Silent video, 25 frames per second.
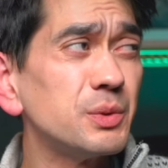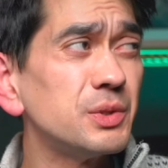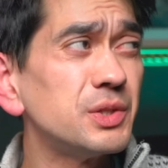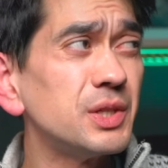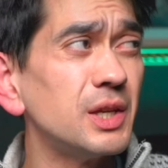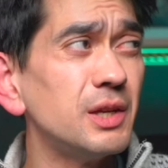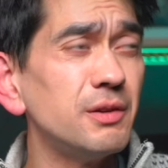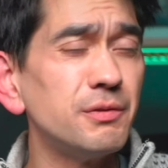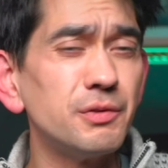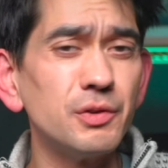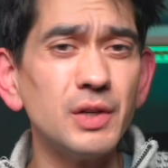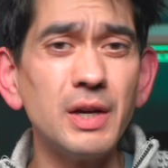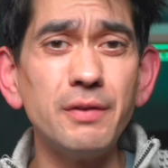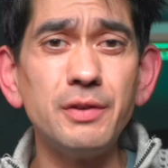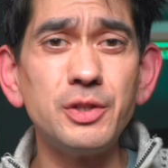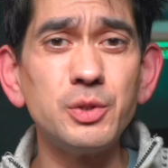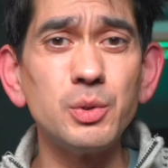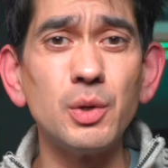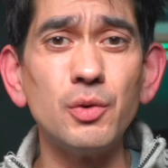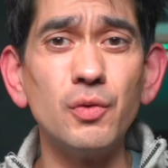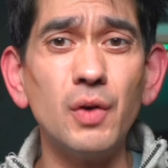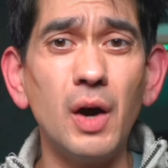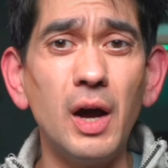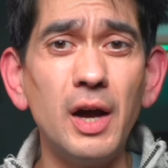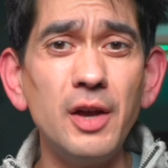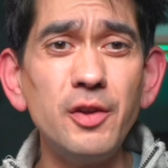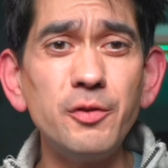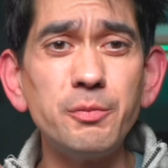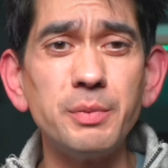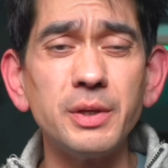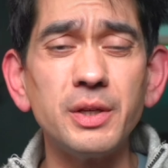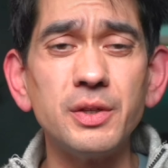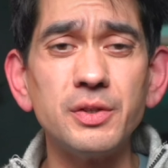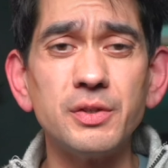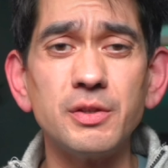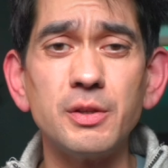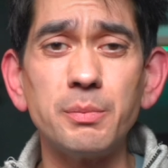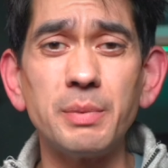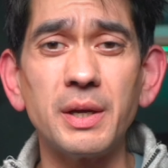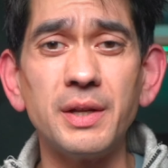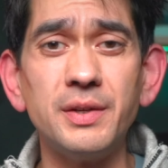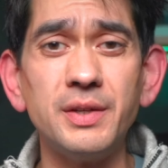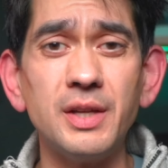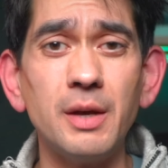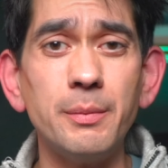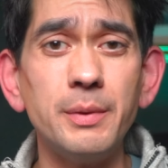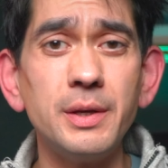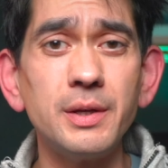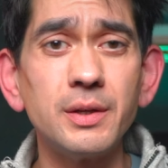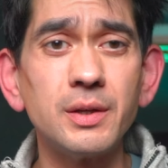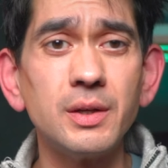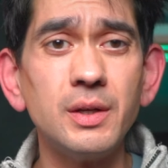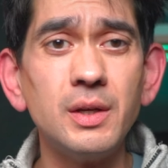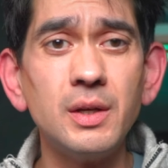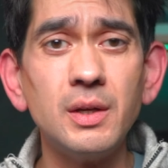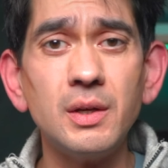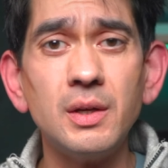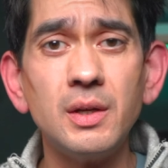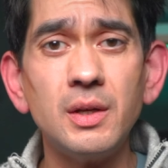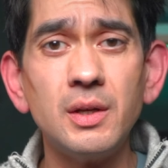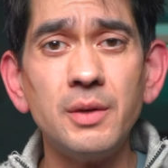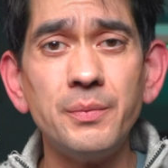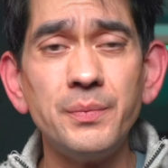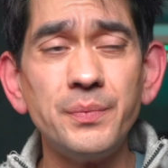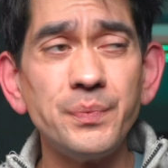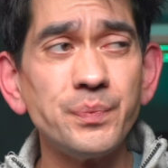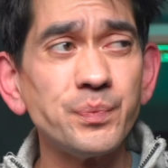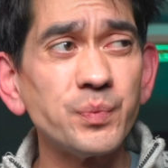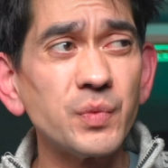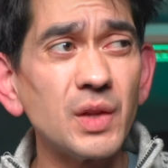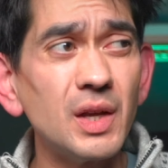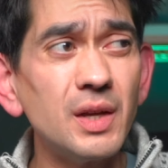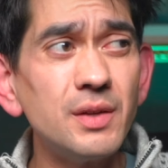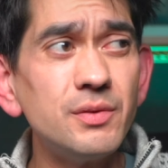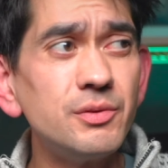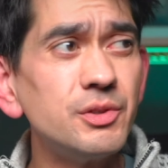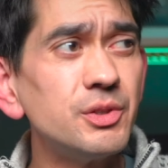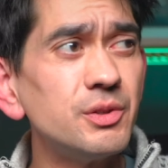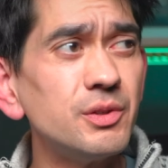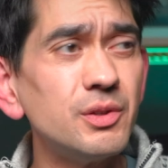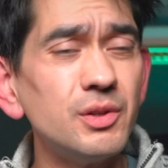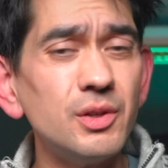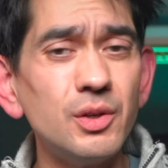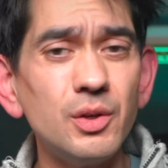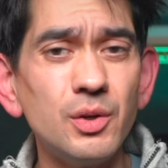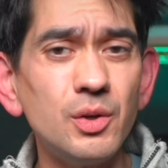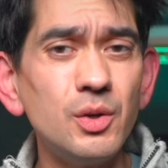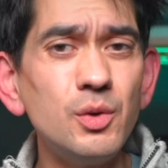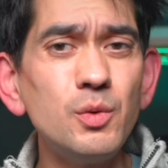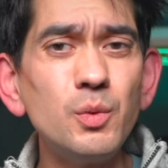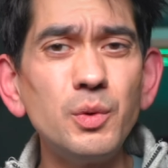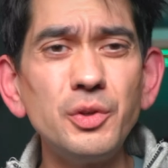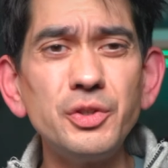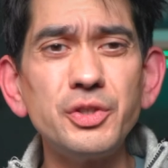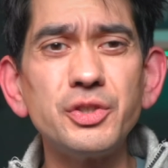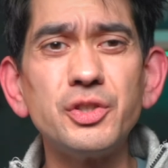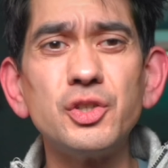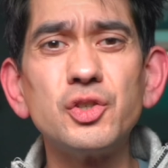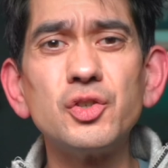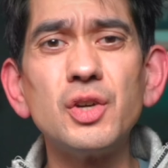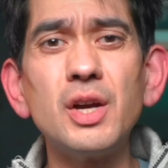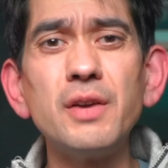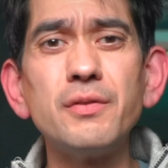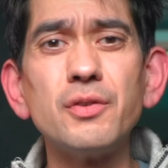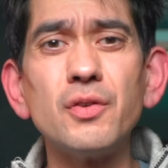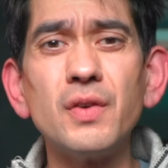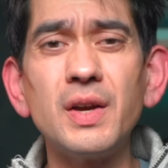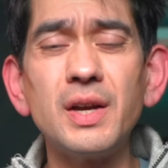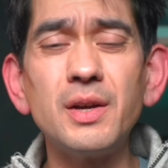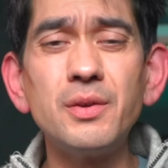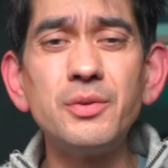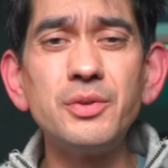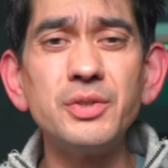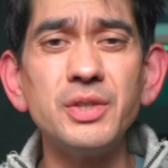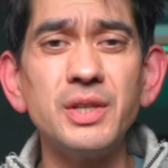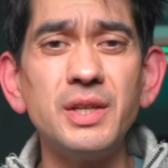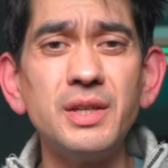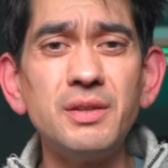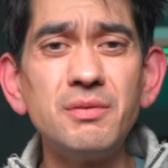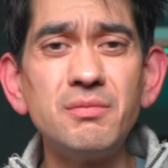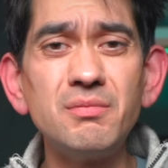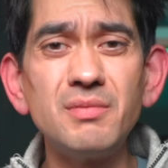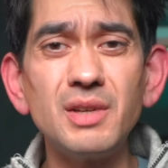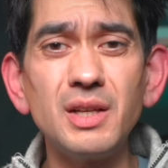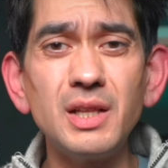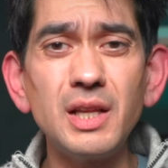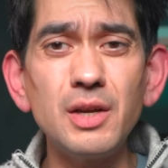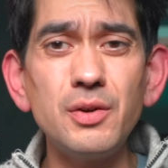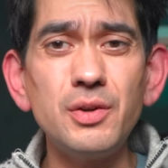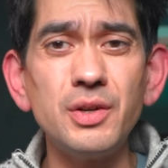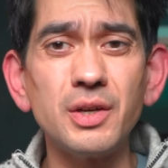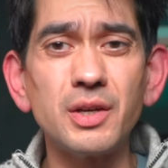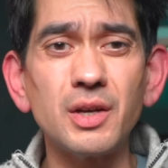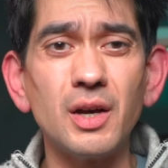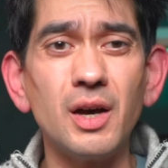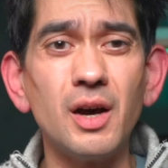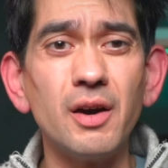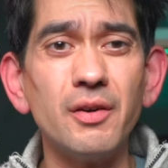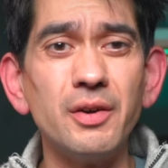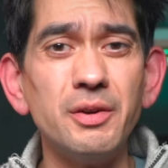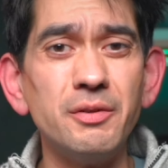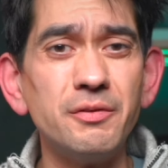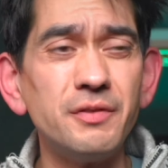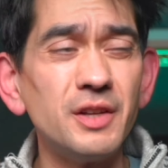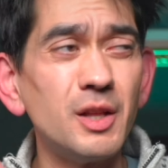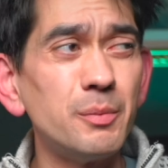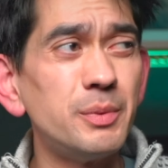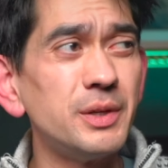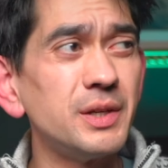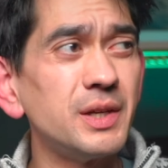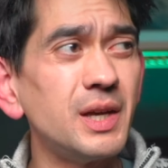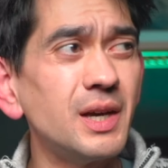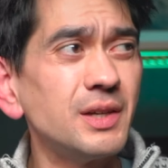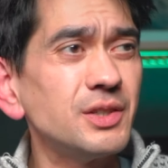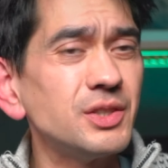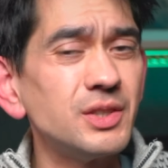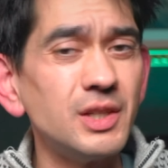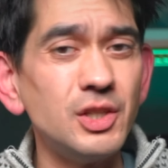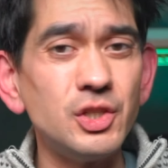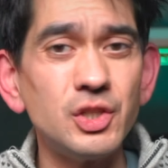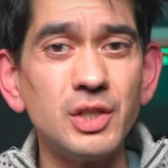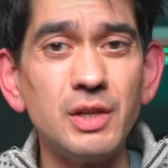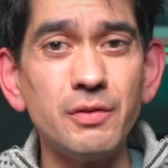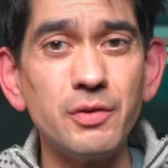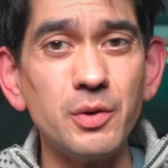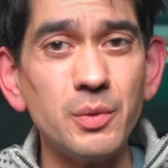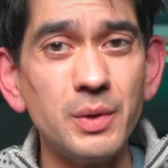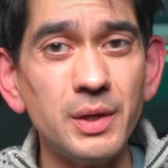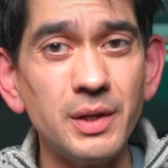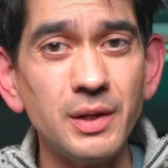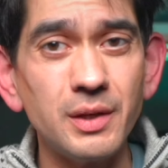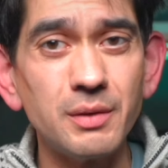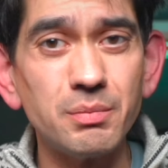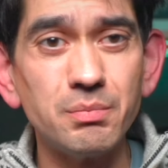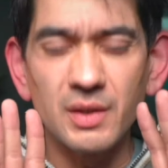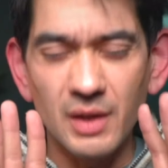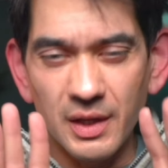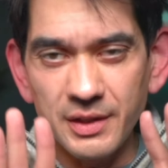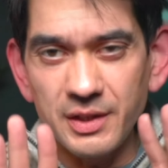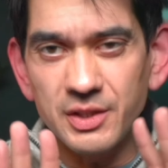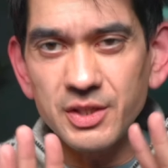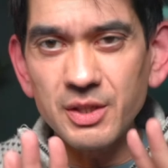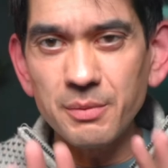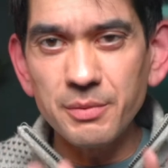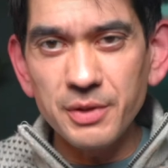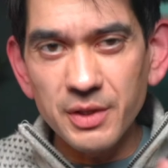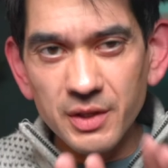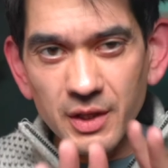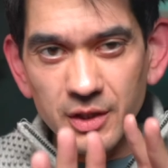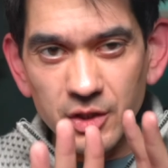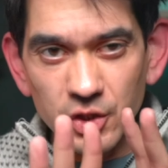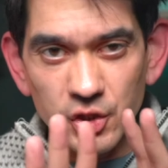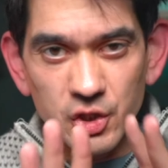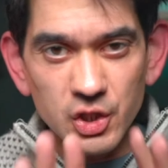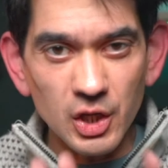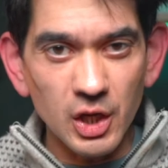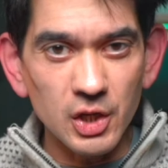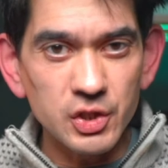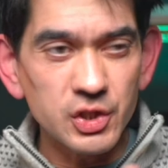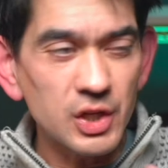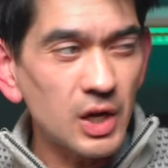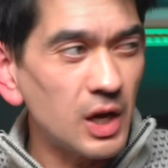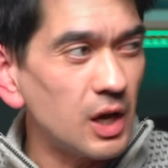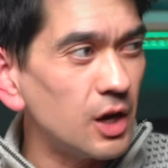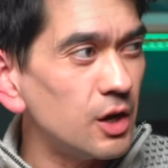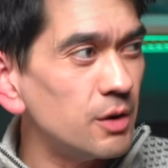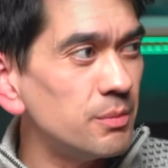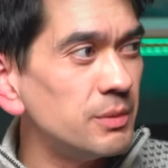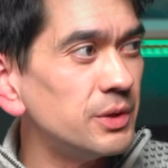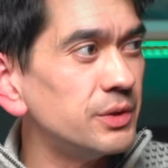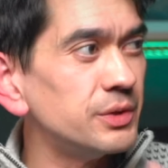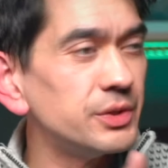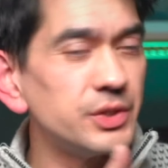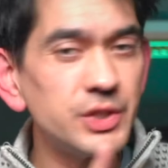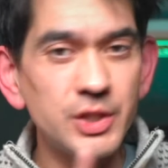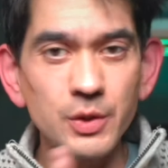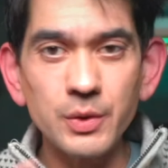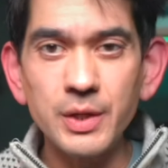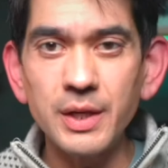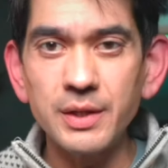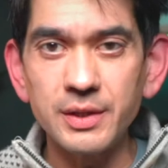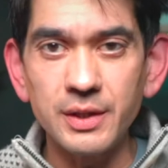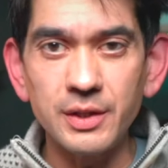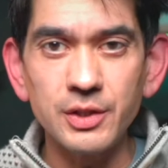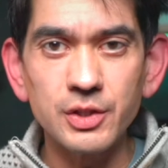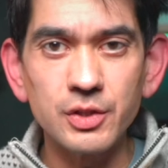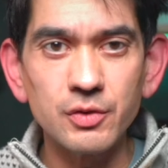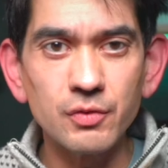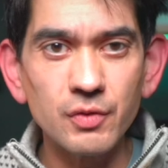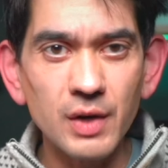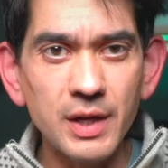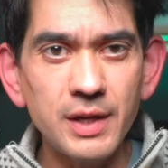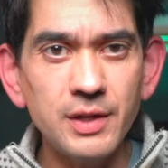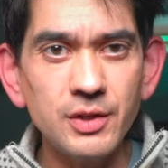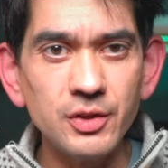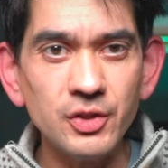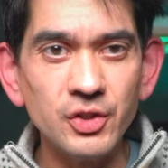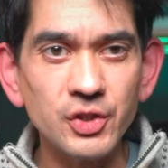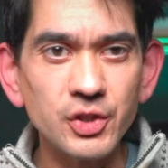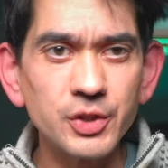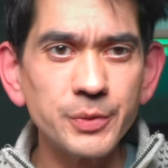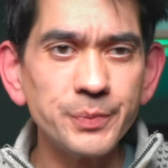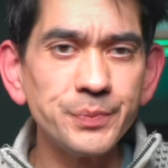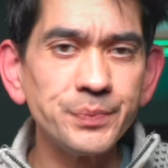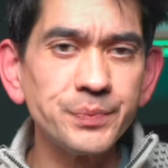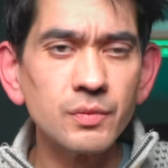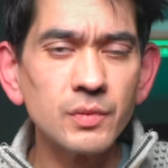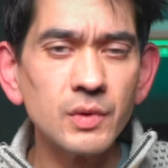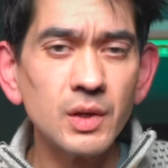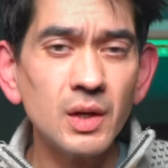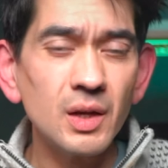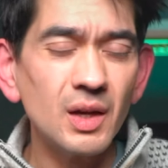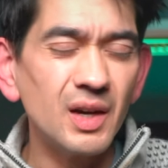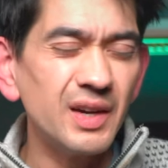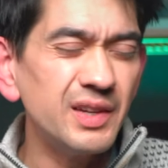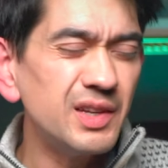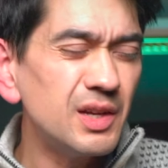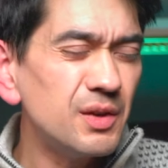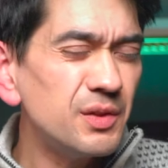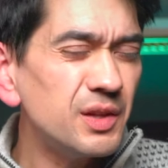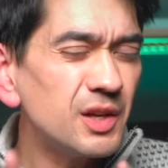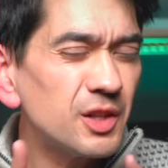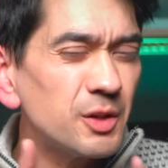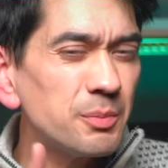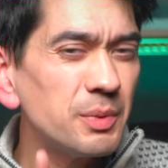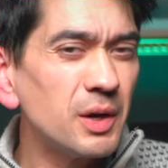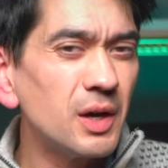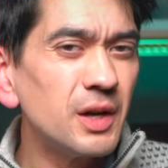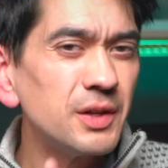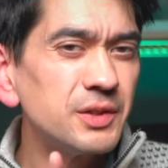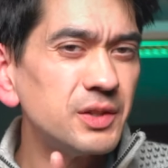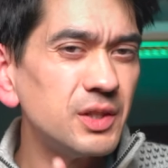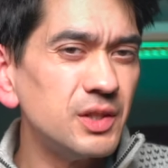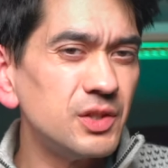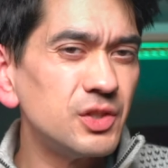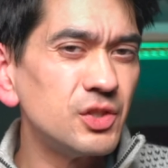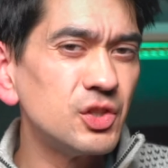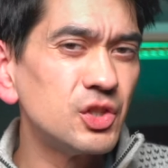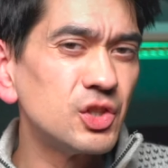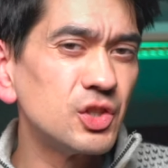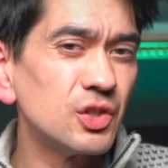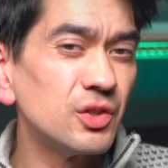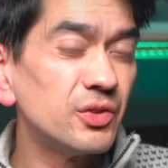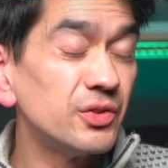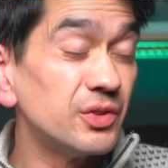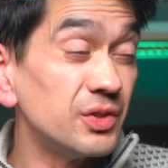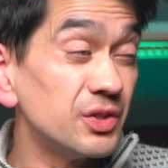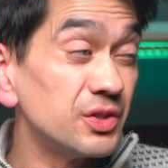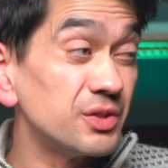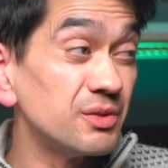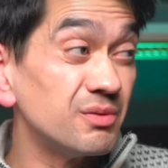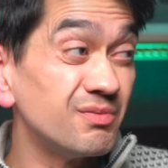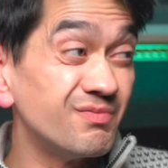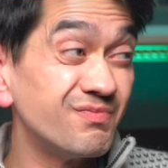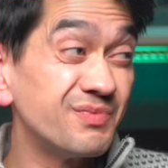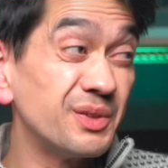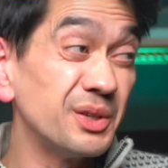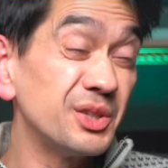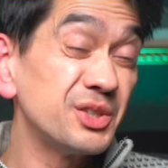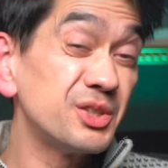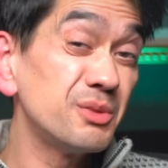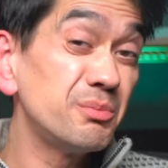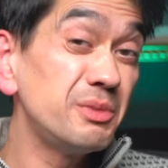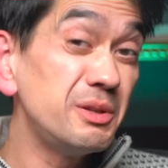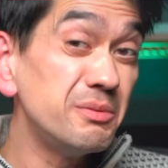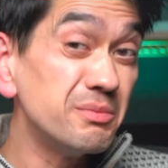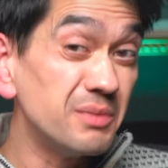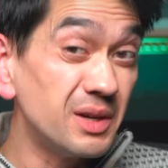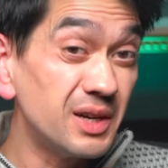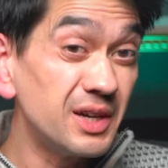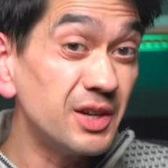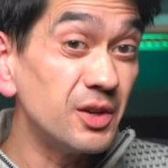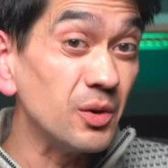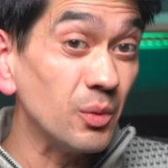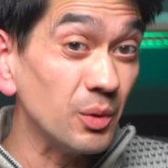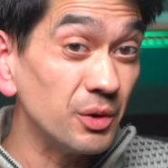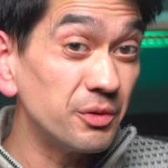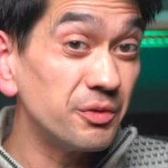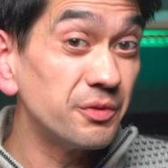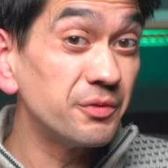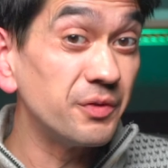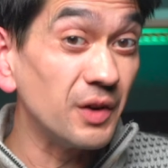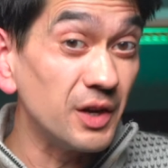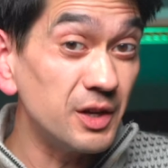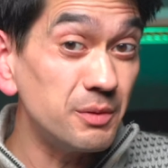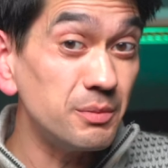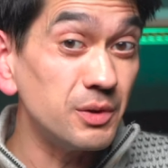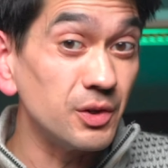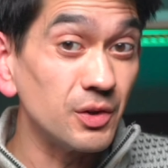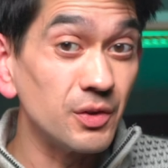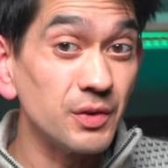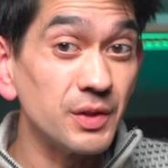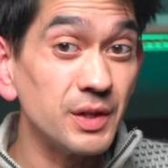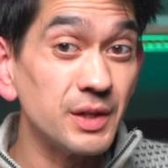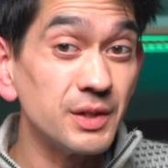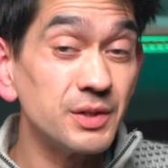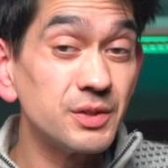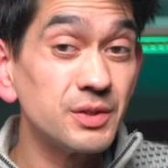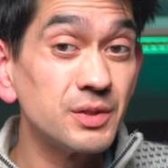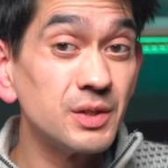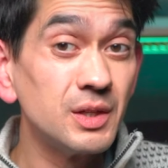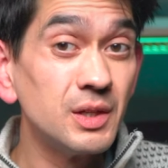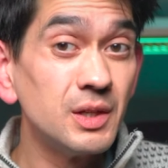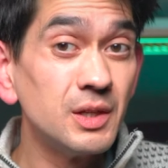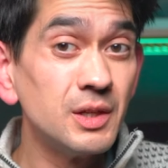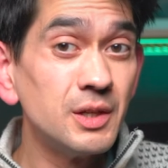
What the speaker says: would take forever to arrive because of the pandemic. And who wants to drive around in a loaner car and fill up at a gas station every week? I need something I can charge at home and still get decent range. I know the other party's insurance and possibly mine would fight me on this,